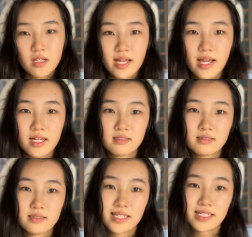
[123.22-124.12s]

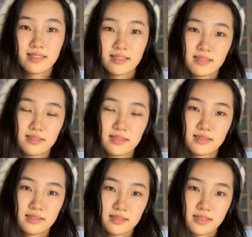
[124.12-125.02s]
And that
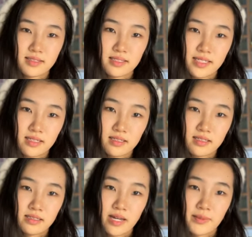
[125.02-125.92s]

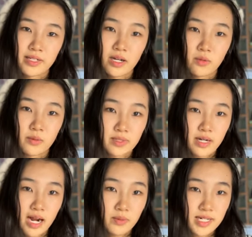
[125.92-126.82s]
then about an
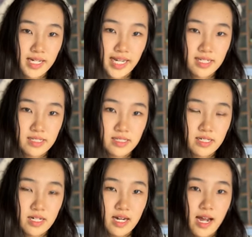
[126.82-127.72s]
hour later,
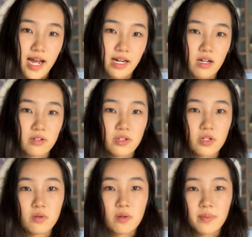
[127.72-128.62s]
I got
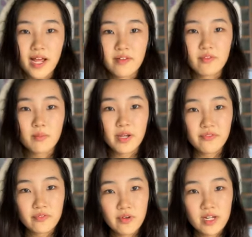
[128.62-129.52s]
no reply from my
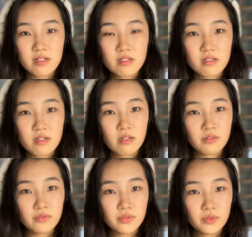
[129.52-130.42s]
friend on the
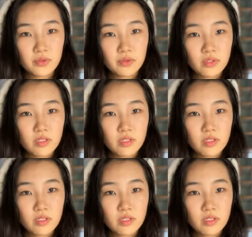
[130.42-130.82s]
phone.